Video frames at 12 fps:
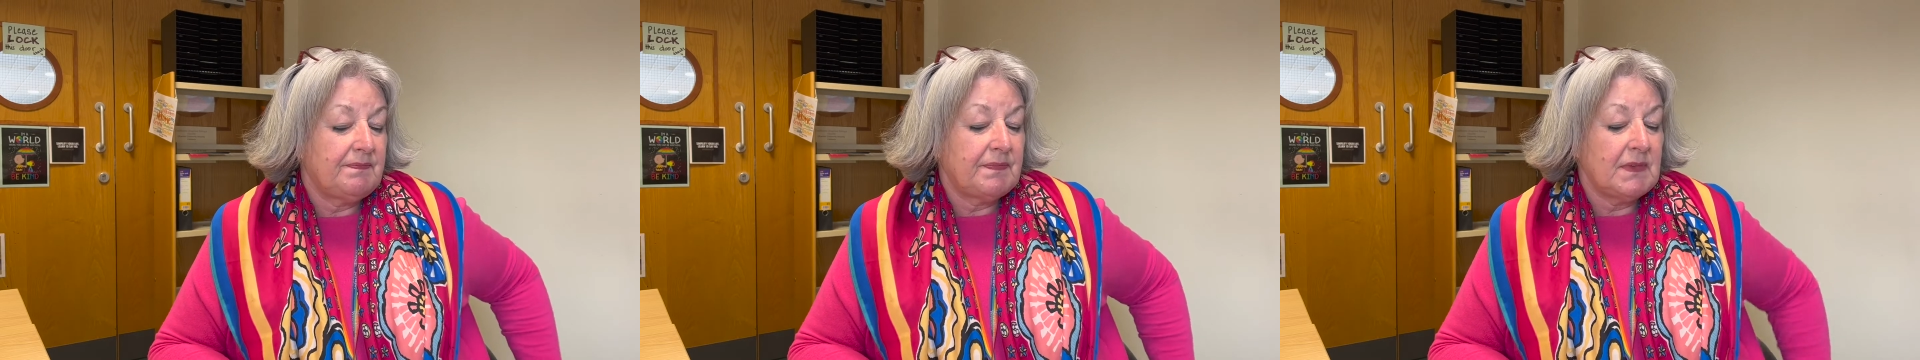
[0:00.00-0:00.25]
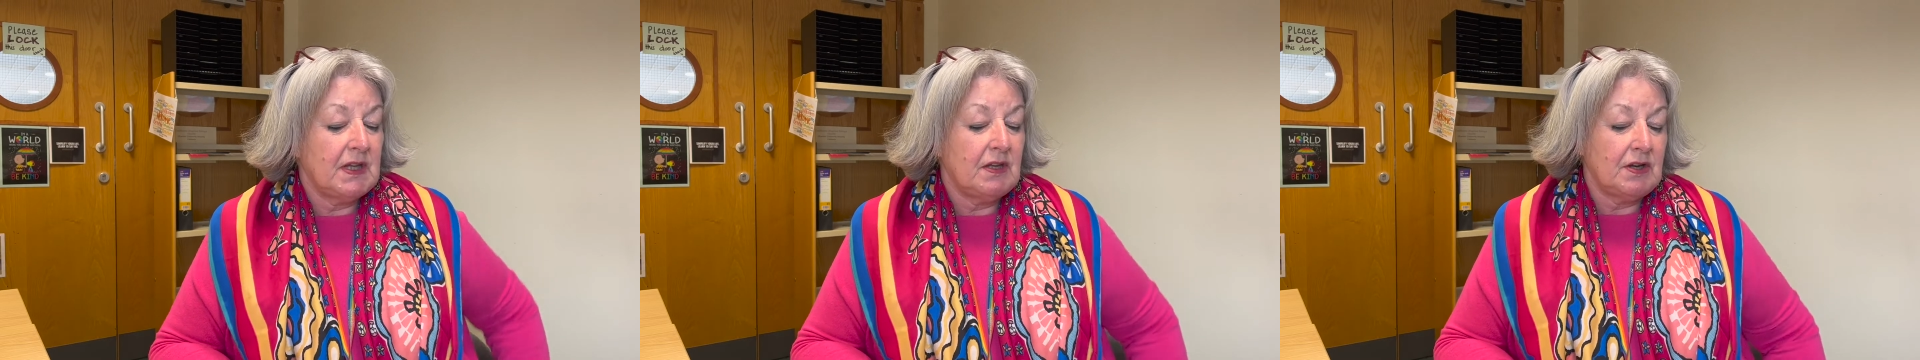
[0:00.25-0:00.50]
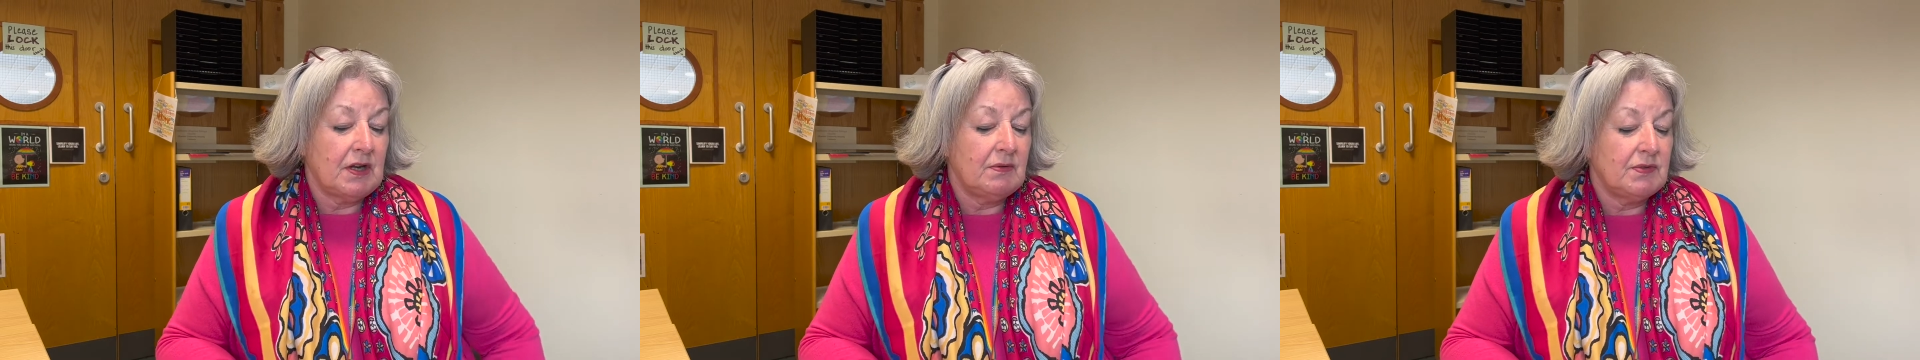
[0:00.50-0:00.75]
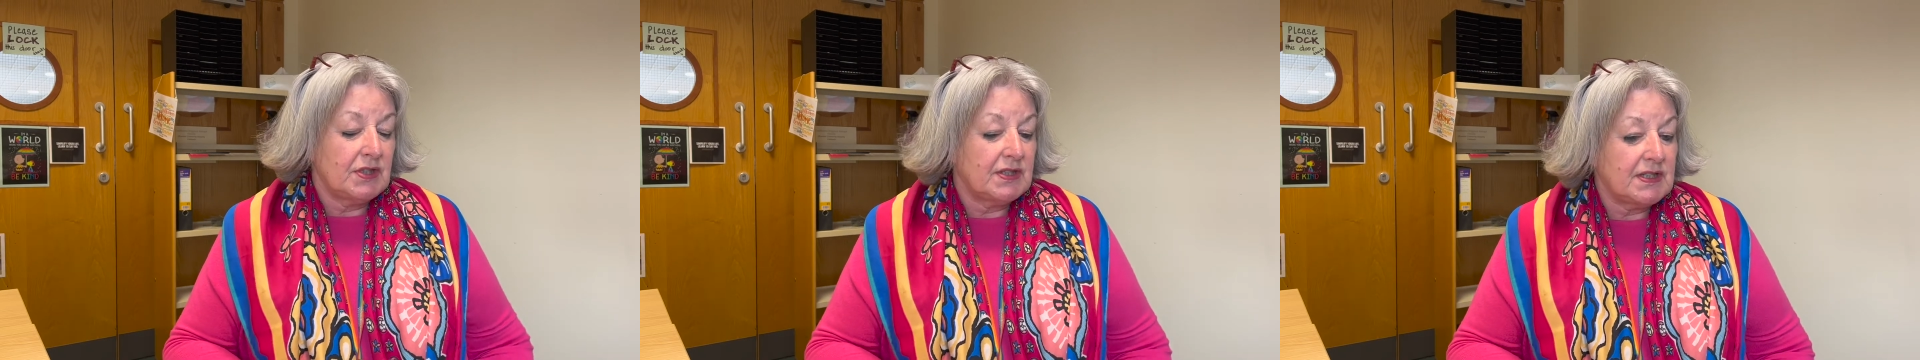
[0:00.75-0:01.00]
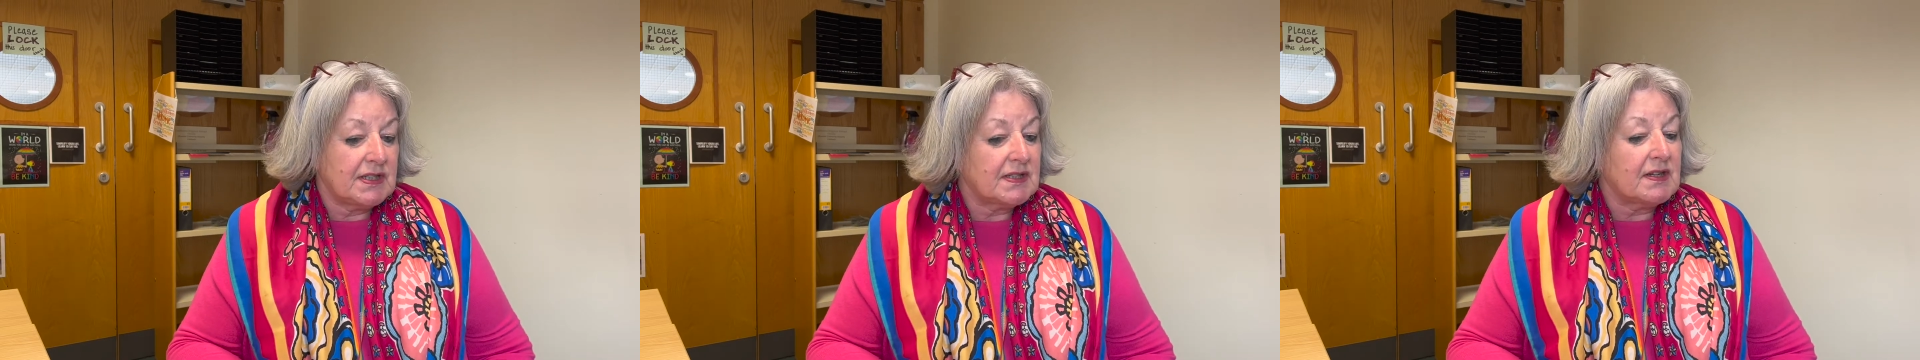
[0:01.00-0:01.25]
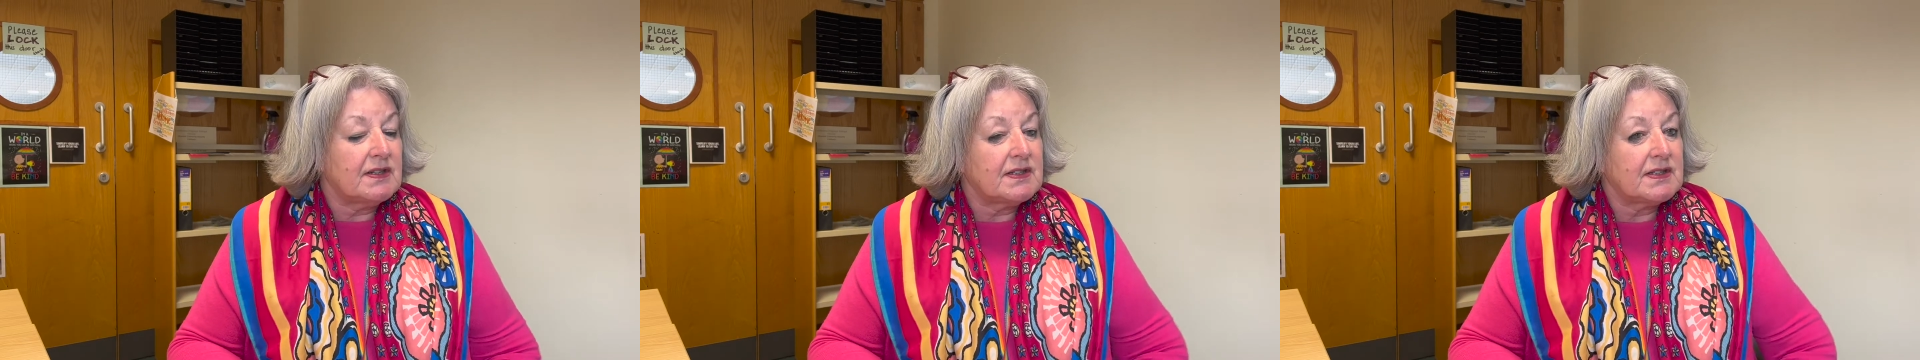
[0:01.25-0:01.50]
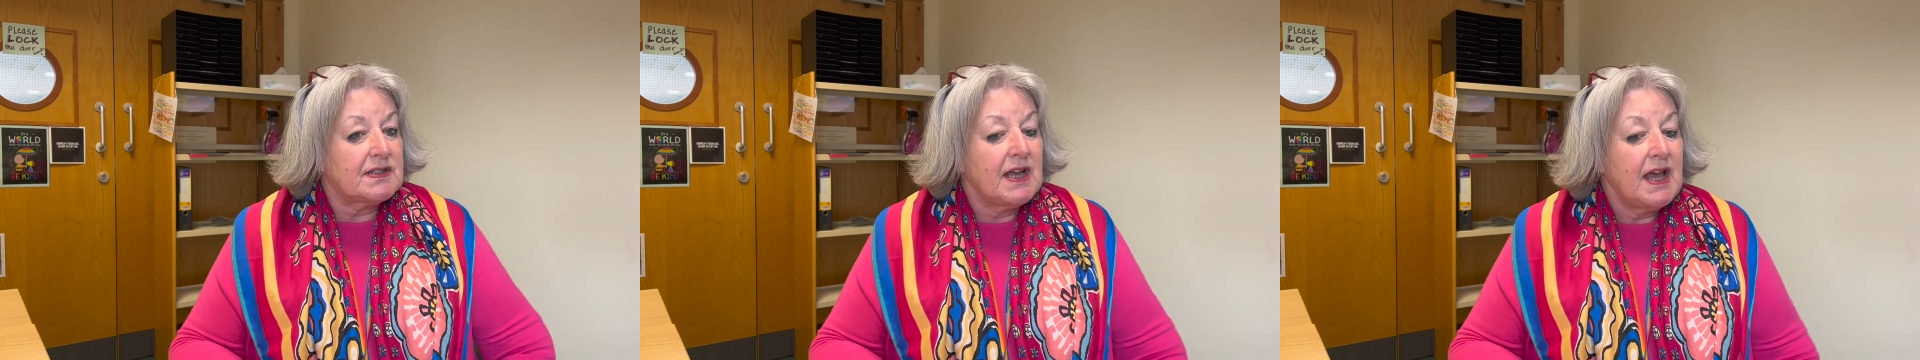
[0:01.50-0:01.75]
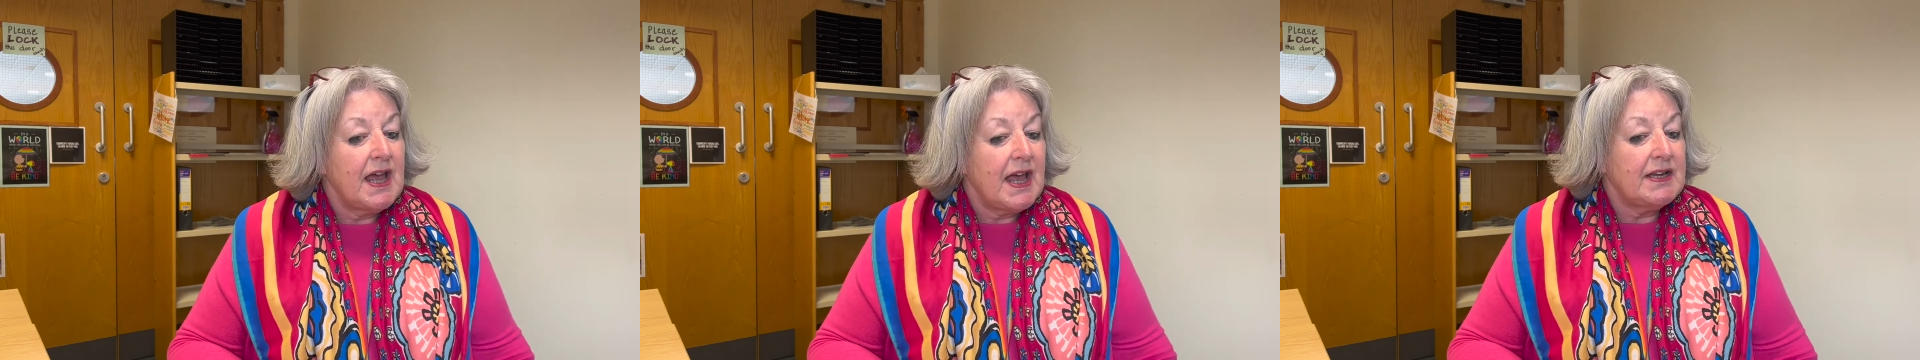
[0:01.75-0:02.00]
you know, just discuss
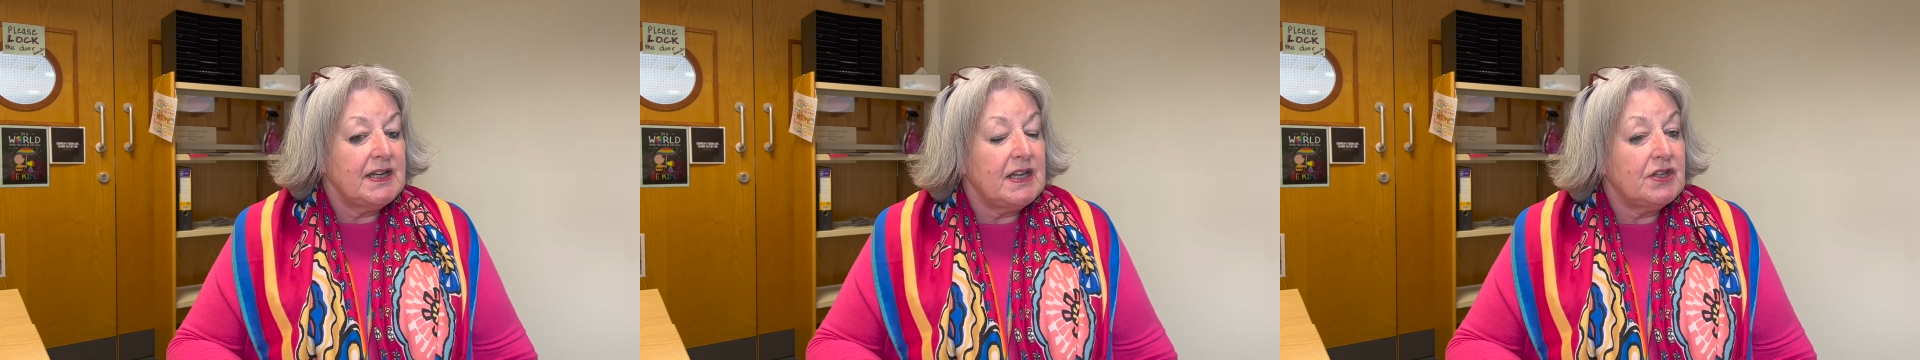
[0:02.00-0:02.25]
any